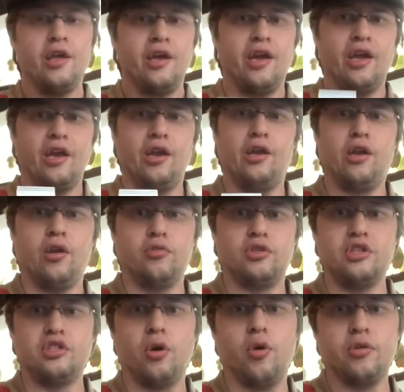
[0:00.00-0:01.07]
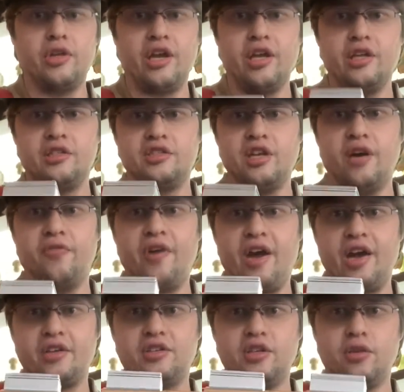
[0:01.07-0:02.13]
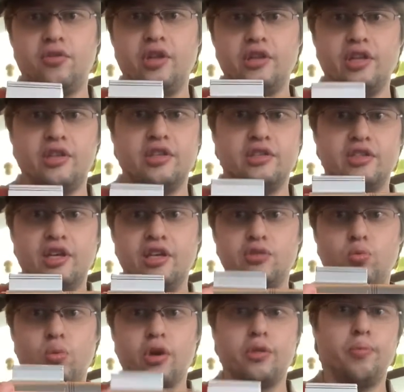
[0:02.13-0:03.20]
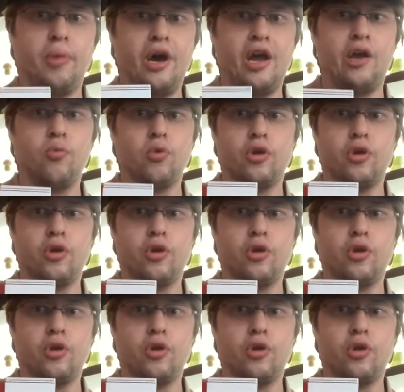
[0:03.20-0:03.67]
And, just holding it itself, I actually do think that this is worth buying,